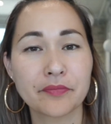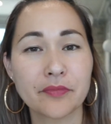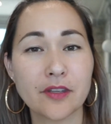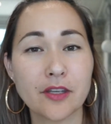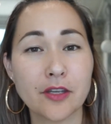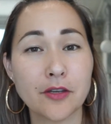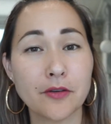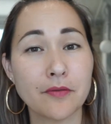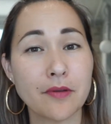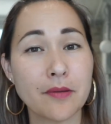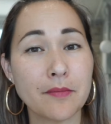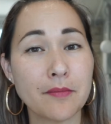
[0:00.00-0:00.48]

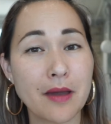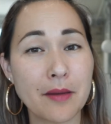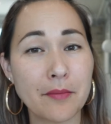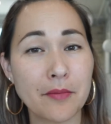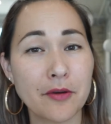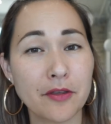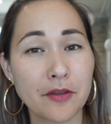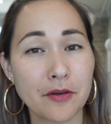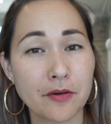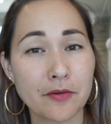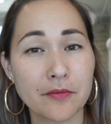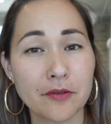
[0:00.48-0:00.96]
you
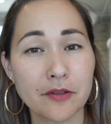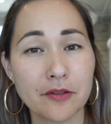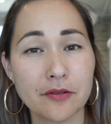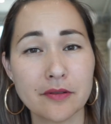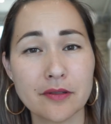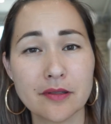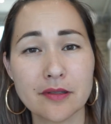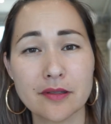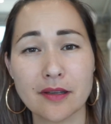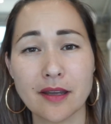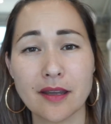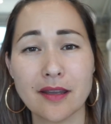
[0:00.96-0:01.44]
remember your
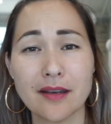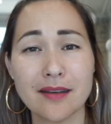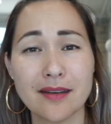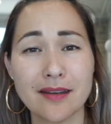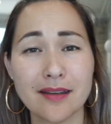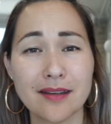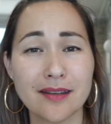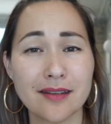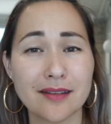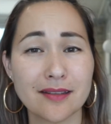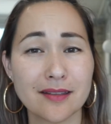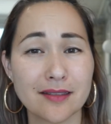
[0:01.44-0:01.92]
roots, and
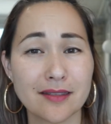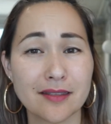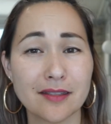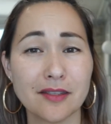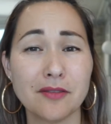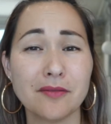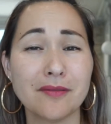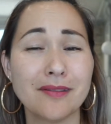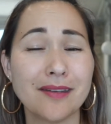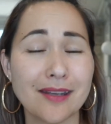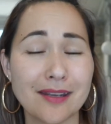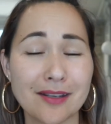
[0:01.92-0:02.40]

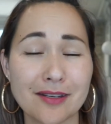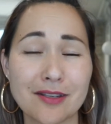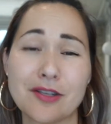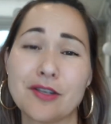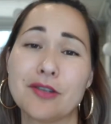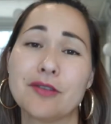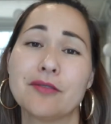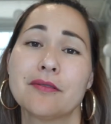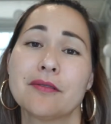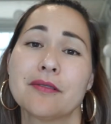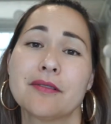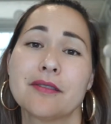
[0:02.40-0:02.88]
you need
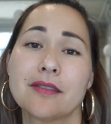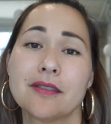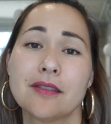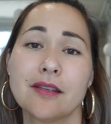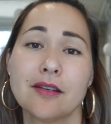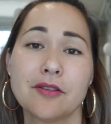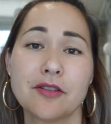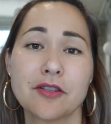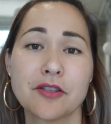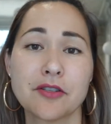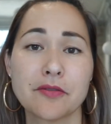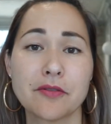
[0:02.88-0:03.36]
to.
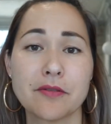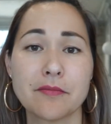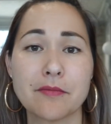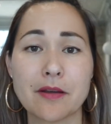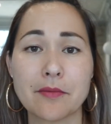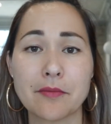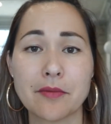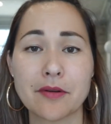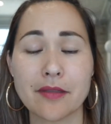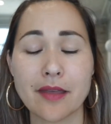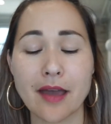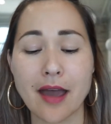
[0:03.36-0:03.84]
So just
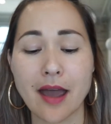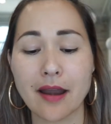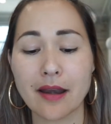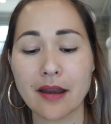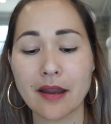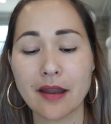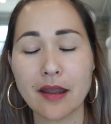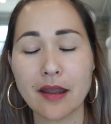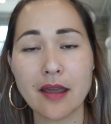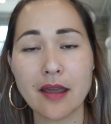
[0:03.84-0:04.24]
remember that.